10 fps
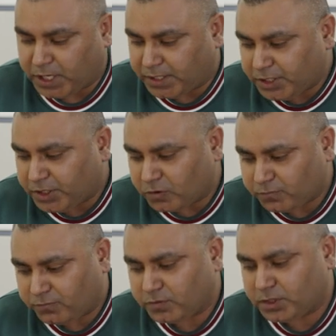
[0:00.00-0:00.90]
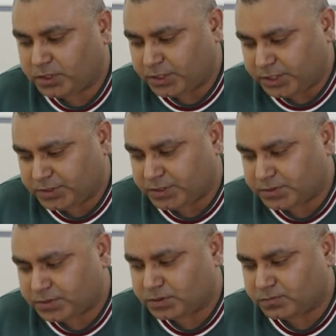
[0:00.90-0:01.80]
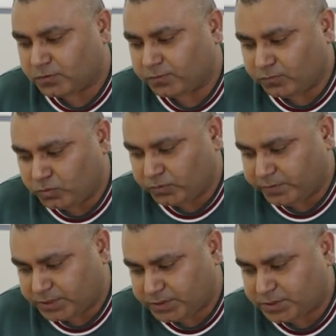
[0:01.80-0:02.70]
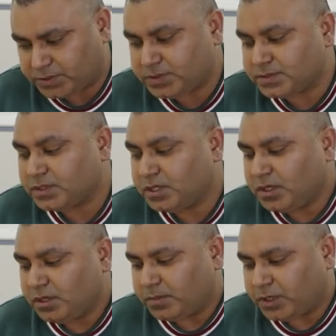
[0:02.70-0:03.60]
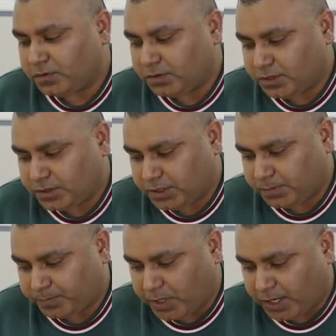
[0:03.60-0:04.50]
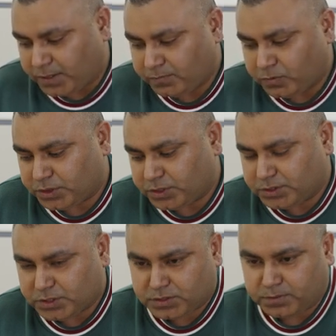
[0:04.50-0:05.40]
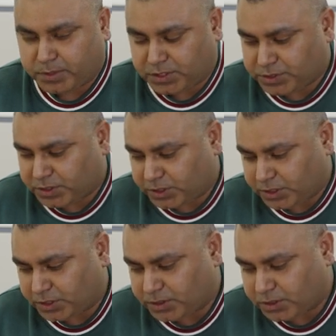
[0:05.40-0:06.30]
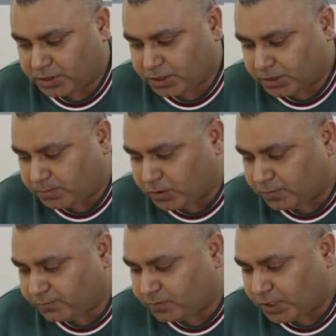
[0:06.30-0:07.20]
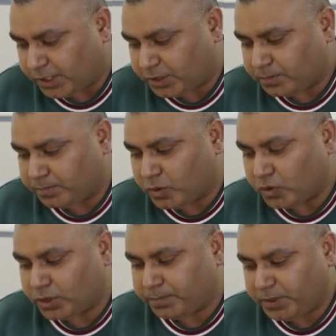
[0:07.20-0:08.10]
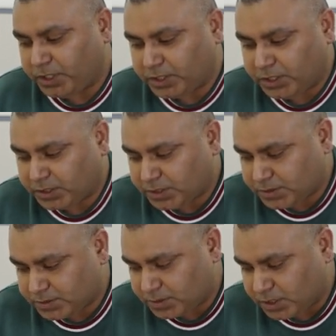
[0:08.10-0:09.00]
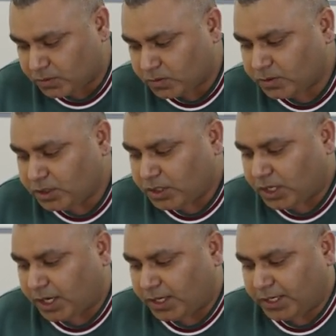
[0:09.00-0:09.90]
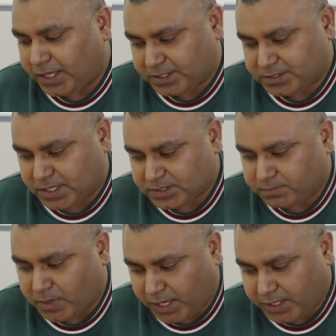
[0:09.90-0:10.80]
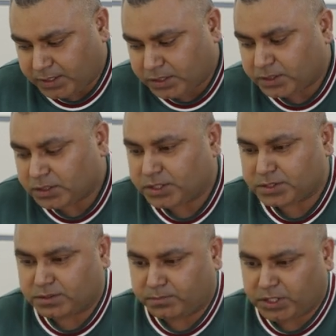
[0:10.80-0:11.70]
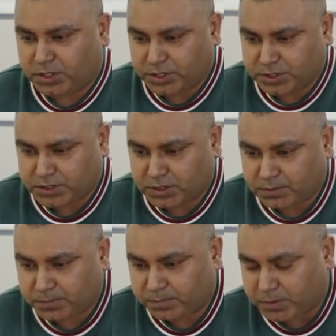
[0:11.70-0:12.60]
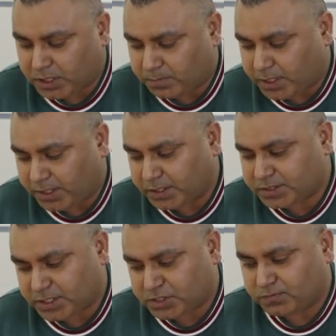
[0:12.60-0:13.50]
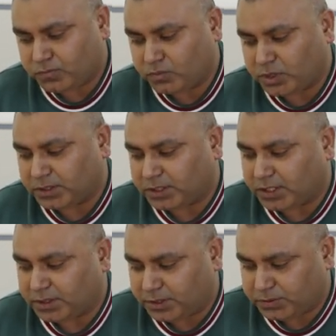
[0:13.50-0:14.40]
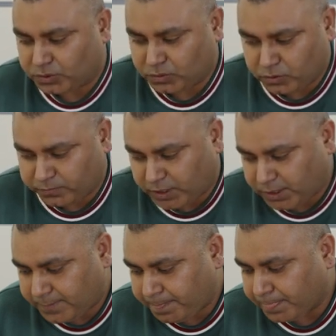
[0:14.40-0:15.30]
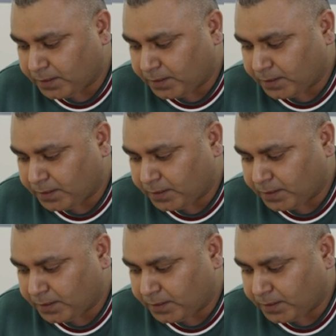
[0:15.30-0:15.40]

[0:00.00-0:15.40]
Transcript: plenty of reasons for food wastages, but I would just mention here the couple of, like, more meat eaters now, and excess buying is the main reason. The people are buying excess food and then they throw away,